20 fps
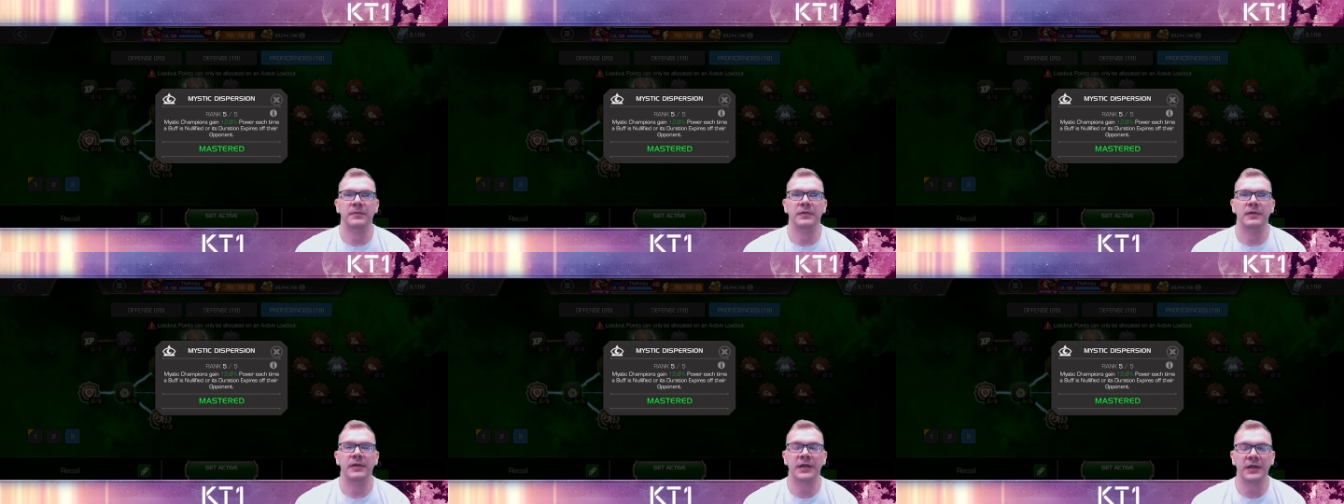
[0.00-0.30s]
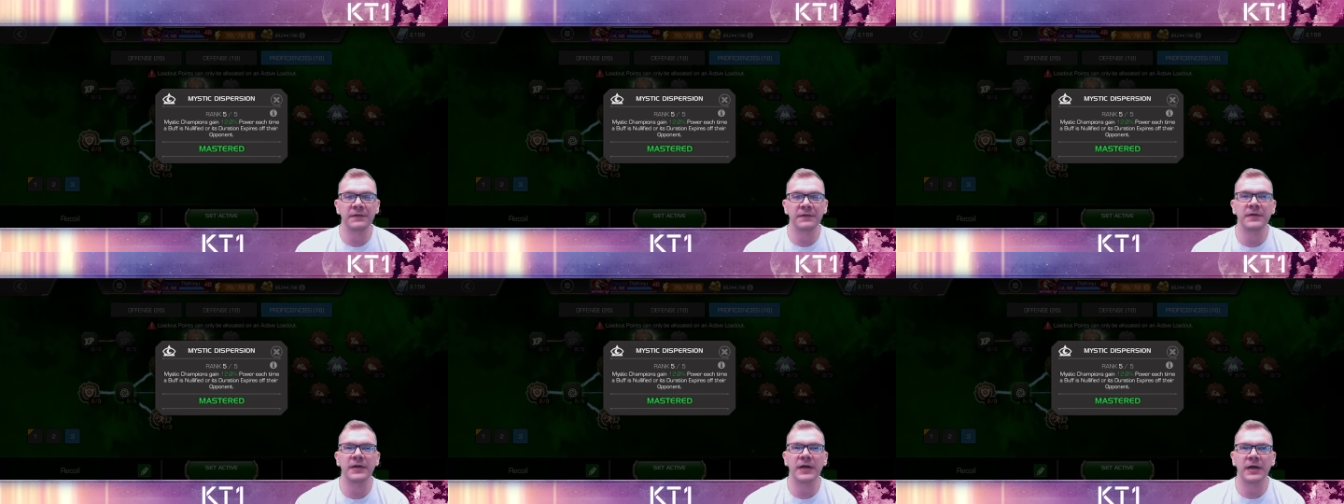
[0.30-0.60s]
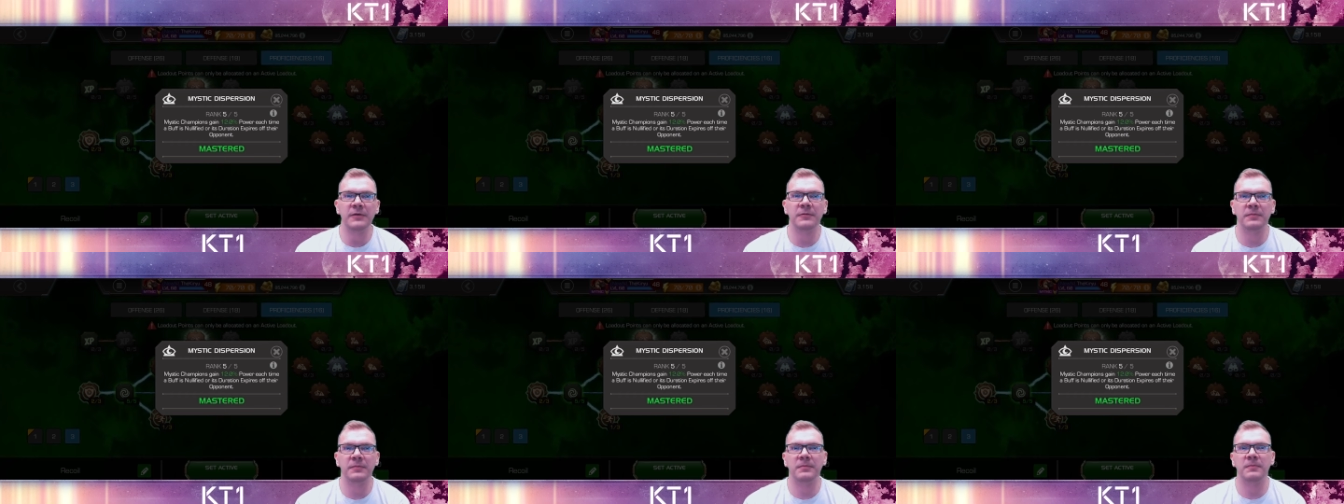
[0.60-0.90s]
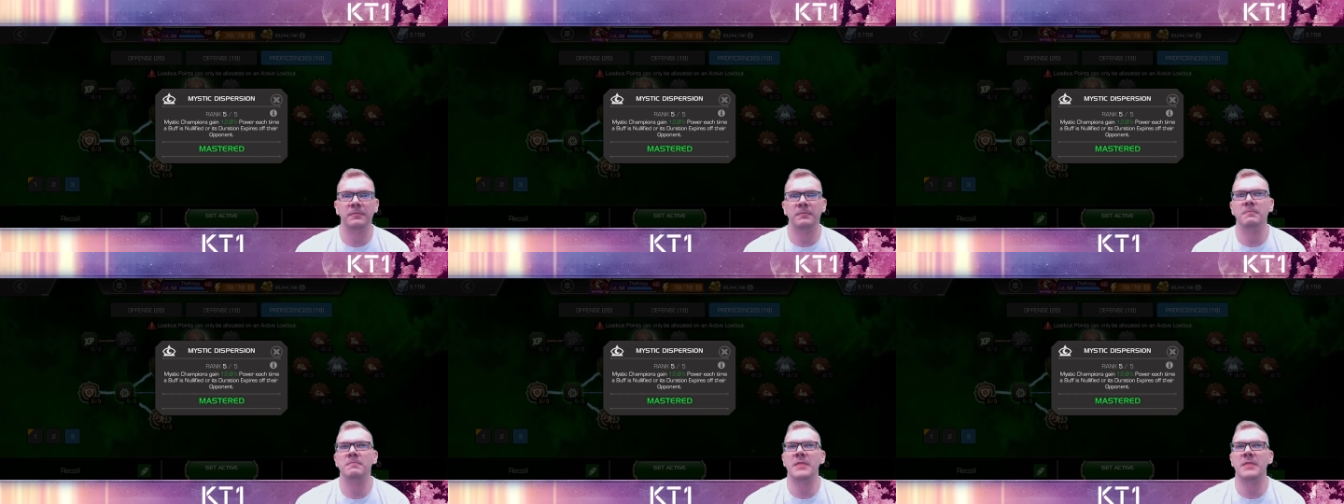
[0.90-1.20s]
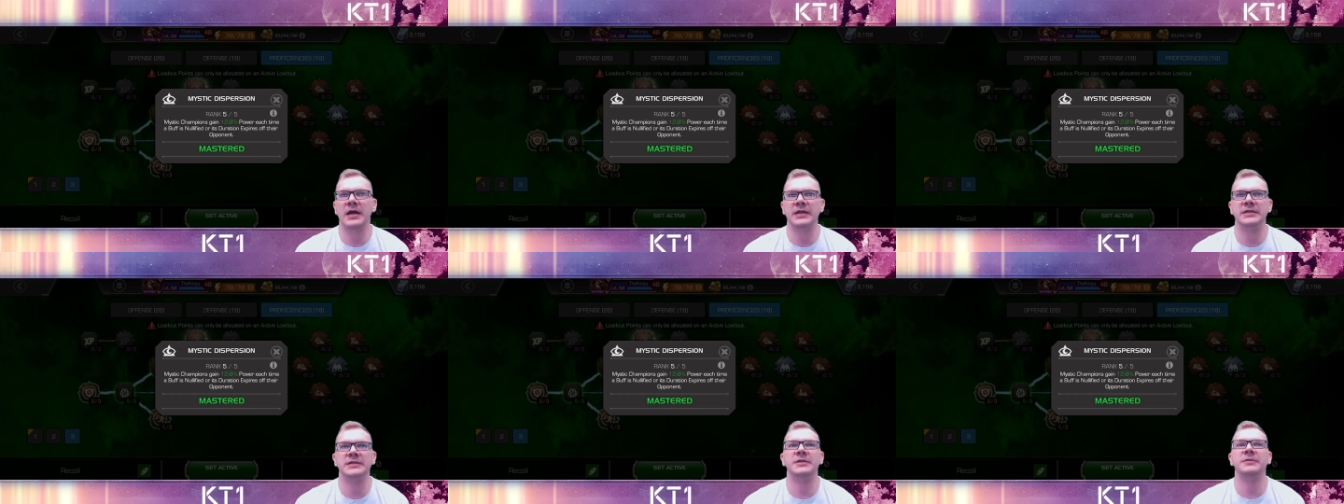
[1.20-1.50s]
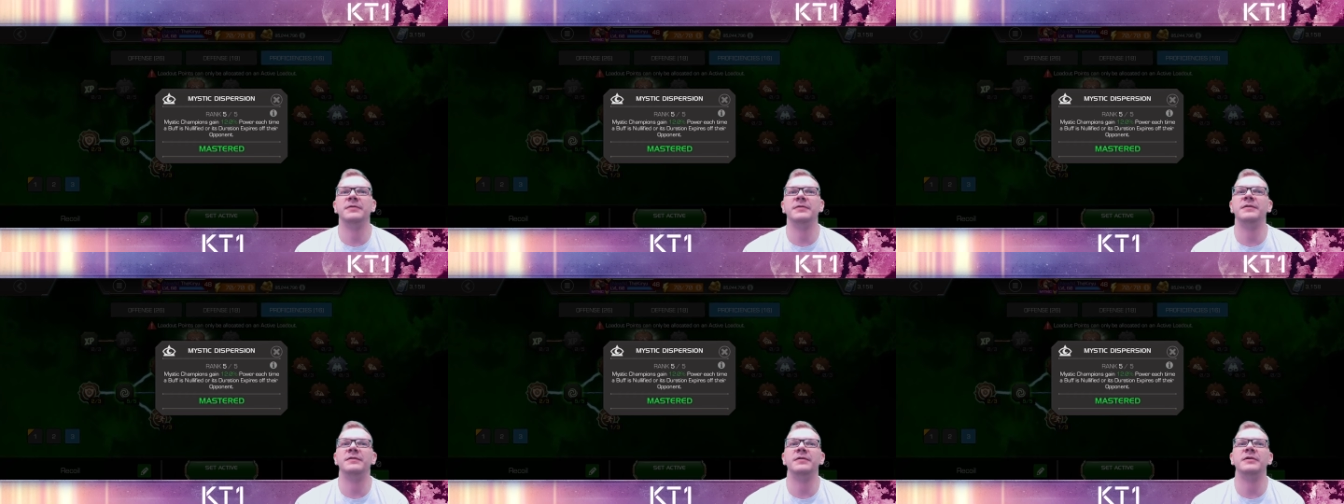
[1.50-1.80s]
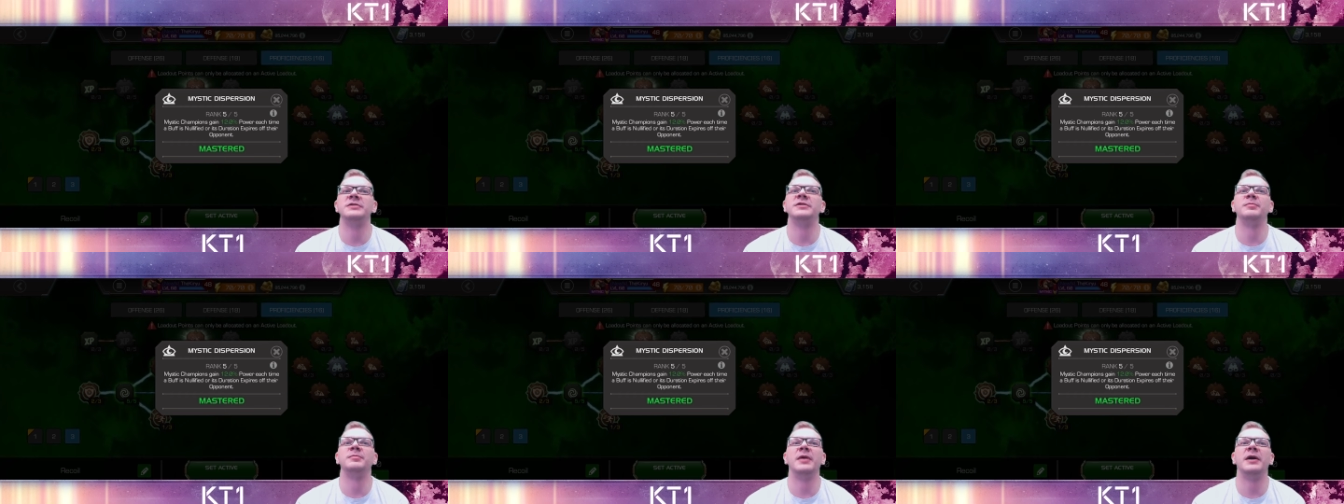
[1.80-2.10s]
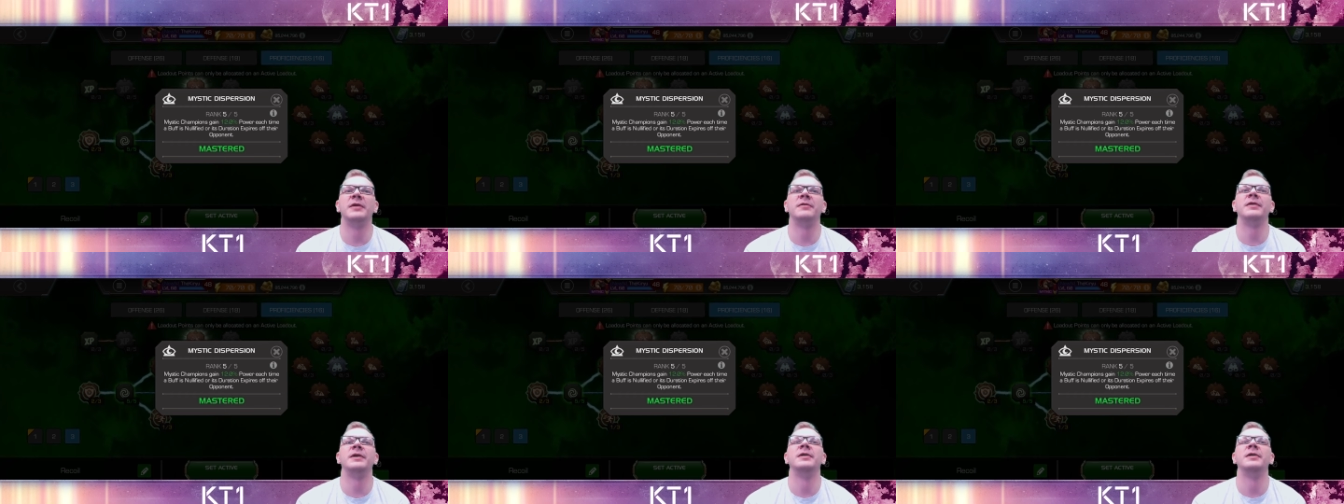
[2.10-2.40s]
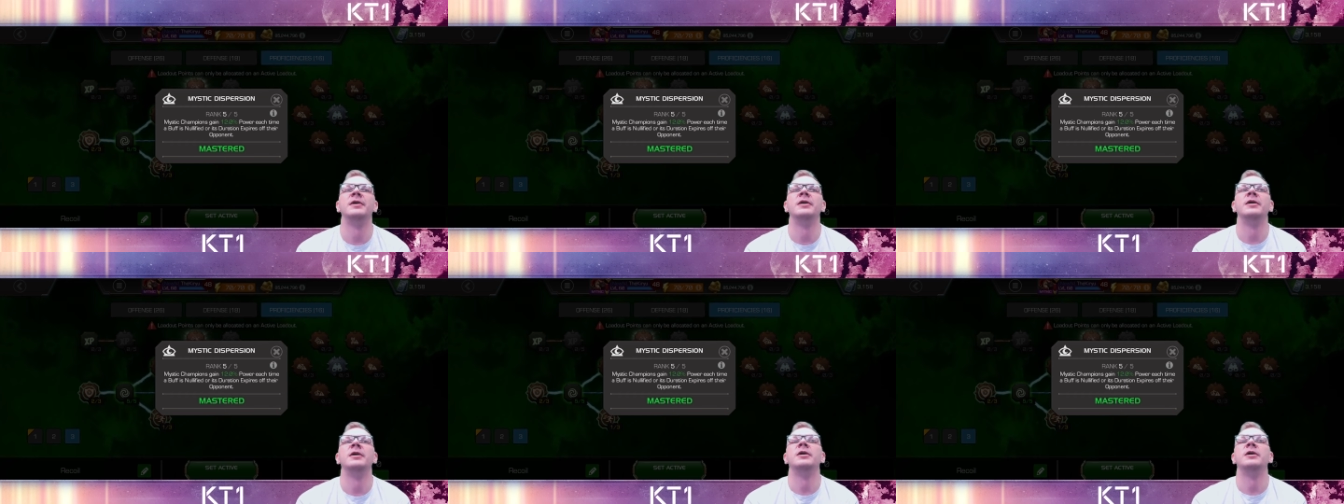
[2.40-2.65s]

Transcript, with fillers: Like if you have massive influx of power,